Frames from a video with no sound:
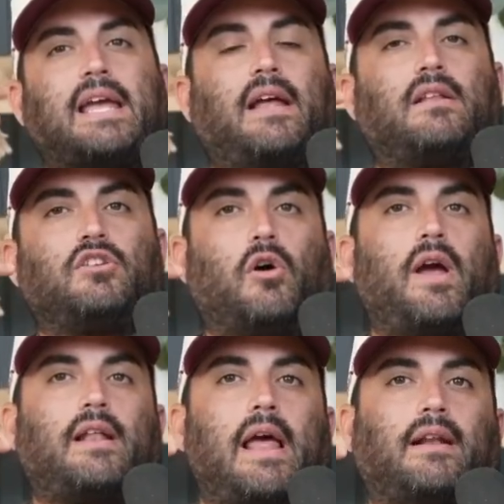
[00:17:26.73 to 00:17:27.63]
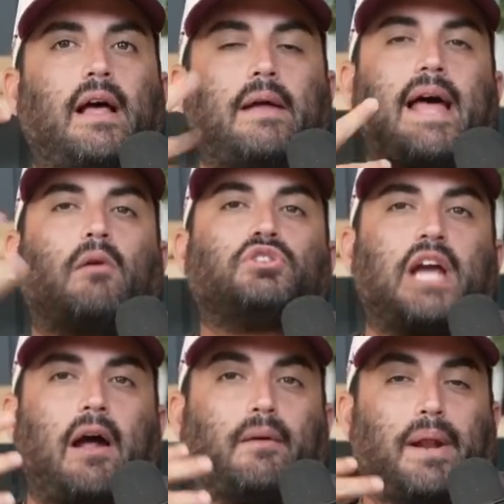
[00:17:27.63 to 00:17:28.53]
get, and now I'm
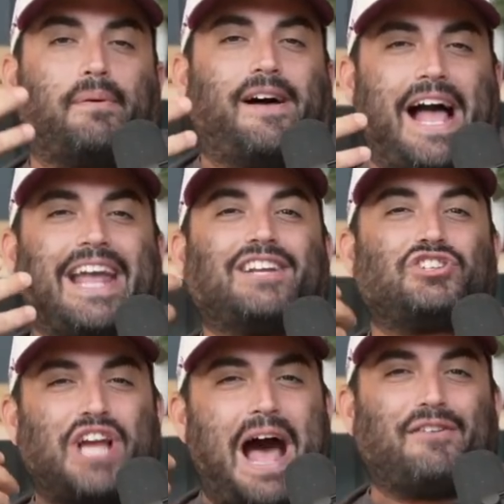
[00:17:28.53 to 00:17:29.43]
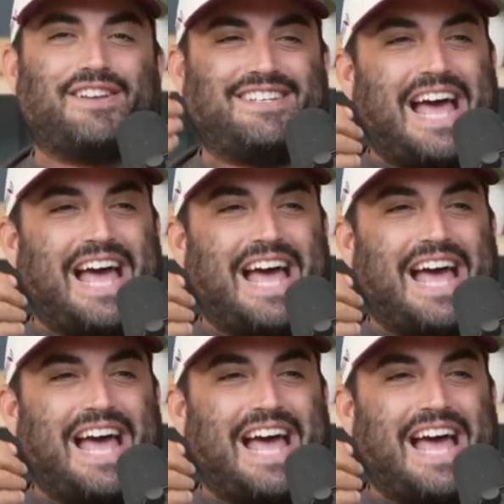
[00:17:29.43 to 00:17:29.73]
shouting, but I get shouted